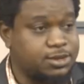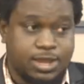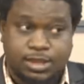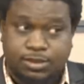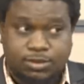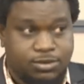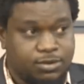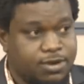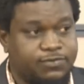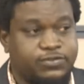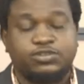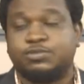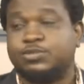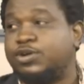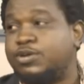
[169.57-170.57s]
I don't know of
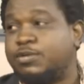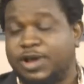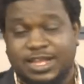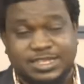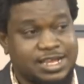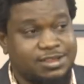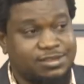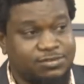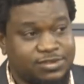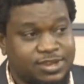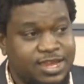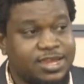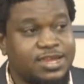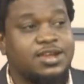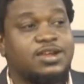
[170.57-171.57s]
tomorrow, but as of
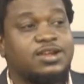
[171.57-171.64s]
today,